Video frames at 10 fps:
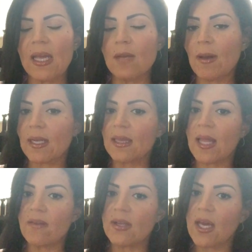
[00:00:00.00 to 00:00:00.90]
and about
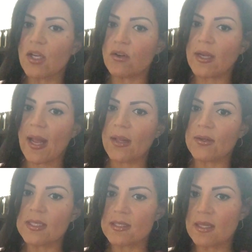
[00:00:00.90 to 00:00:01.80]
1,100 calories.